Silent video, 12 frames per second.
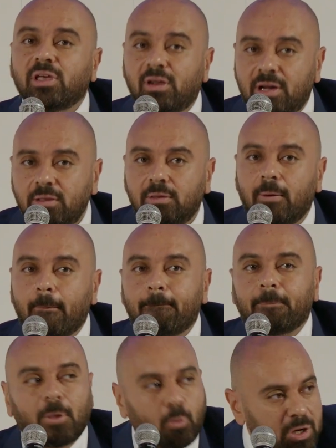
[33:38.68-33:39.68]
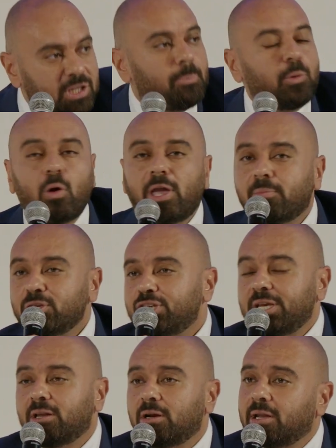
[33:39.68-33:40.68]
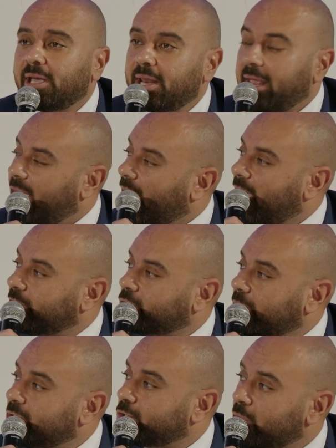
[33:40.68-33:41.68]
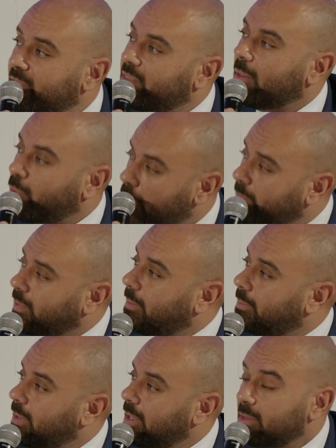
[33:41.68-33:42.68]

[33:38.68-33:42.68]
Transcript: grid, we're deploying machine learning and AI to it so that the problem,